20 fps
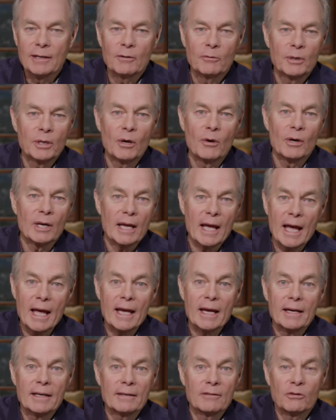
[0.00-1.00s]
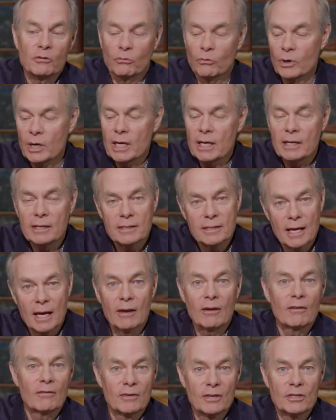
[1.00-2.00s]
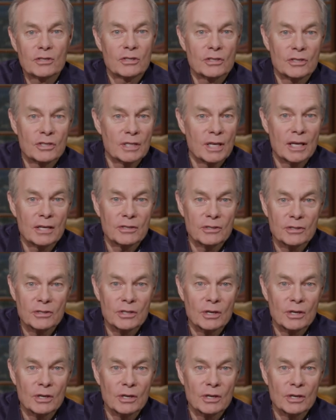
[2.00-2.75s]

we only had three television stations.